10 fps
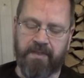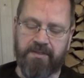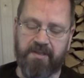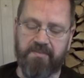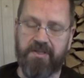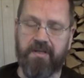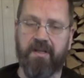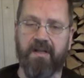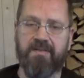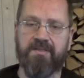Some say
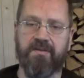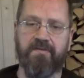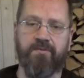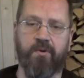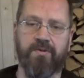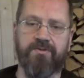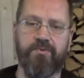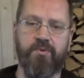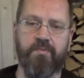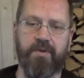that it's a false
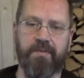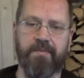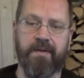rumor.